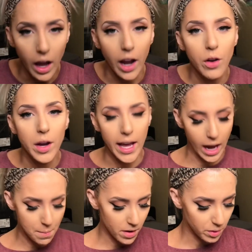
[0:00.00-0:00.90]
go
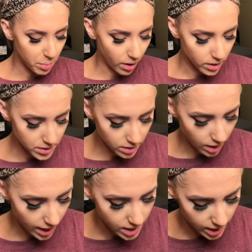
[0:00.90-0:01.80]
ham on the bronzer.
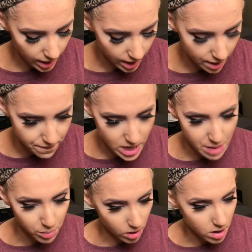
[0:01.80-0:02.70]
I like a heavy
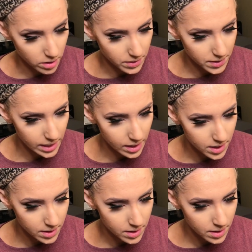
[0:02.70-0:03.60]
bronze,
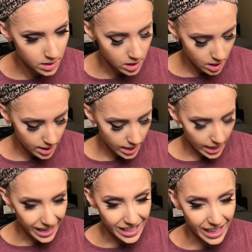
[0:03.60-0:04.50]

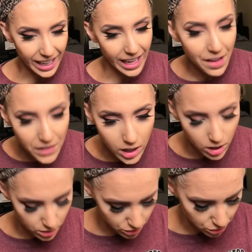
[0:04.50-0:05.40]
and I like a heavy
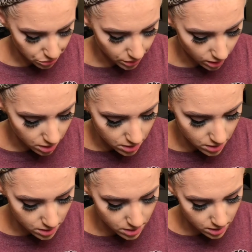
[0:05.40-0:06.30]
contour.
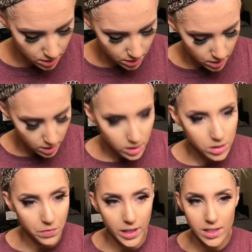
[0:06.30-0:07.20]
So
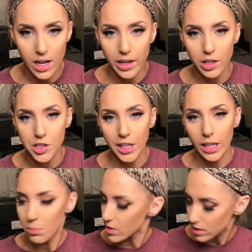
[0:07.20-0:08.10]
if that's not your
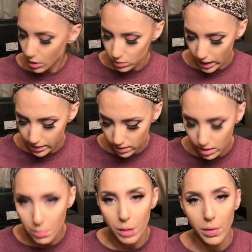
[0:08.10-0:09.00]
jam, just go lighter
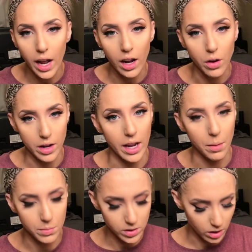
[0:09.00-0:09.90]
than me, but I go
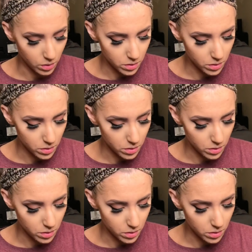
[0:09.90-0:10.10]
ham, so.